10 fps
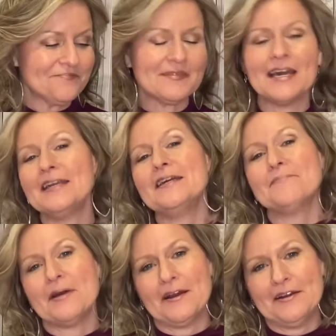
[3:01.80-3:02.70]
Kenny
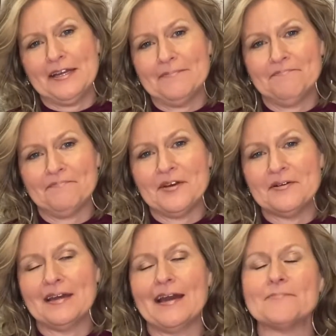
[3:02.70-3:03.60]
and Mari.
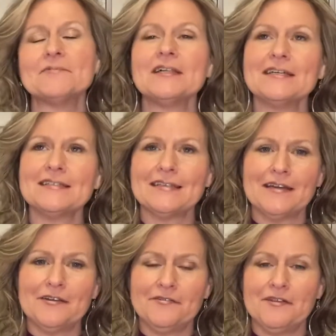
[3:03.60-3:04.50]
Okay, I'm really
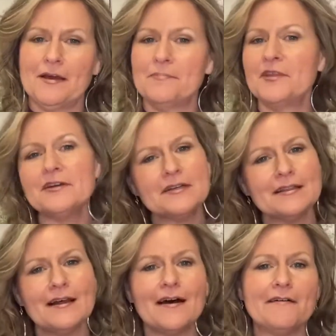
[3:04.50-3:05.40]
excited for them. They're in
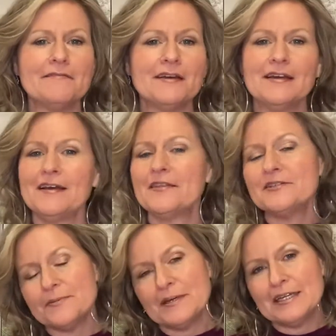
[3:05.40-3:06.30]
love. They're
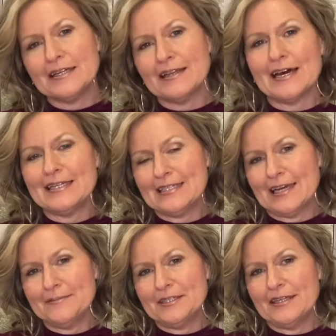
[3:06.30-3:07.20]
spending a lot of
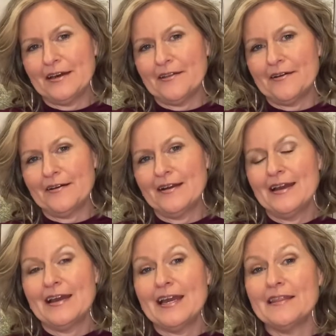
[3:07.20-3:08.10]
time together
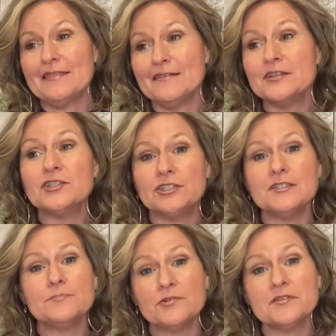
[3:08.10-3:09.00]
and
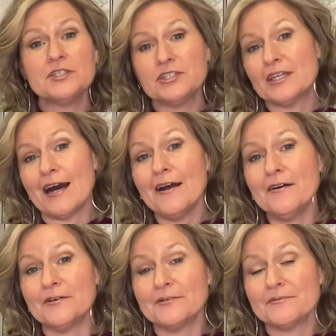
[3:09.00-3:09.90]
she's moving to
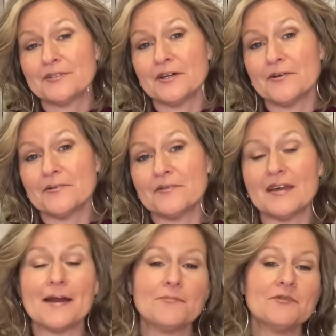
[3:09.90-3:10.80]
Chicago. So
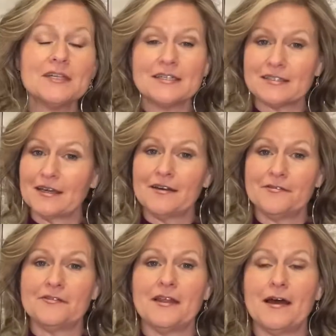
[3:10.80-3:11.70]
I'm really excited
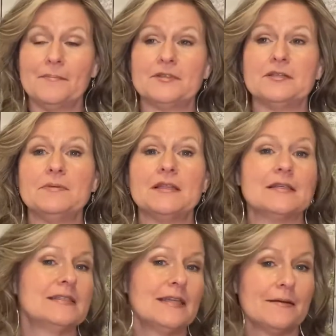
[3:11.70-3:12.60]
for them to be in the
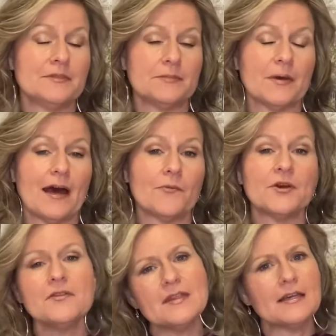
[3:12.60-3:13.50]
same spot.
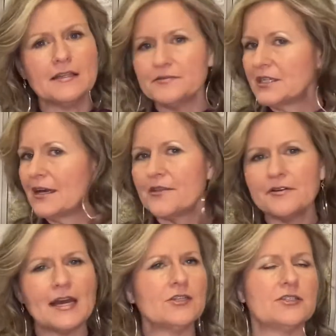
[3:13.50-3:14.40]
Whether they live together or
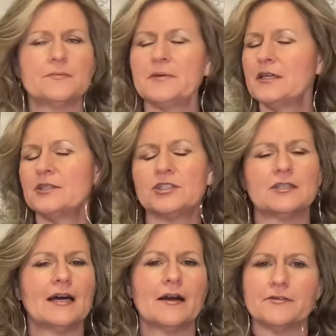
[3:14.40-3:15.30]
not, just being in
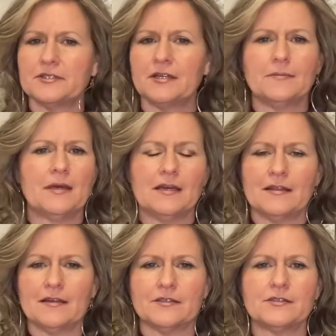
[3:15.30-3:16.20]
Chicago is going to make
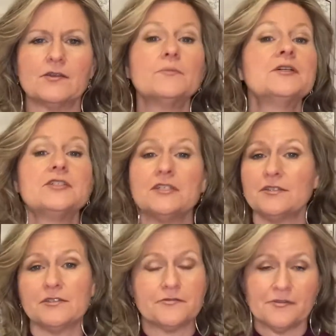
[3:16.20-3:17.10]
things so much
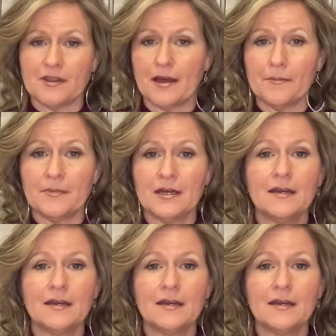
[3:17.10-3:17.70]
easier for them.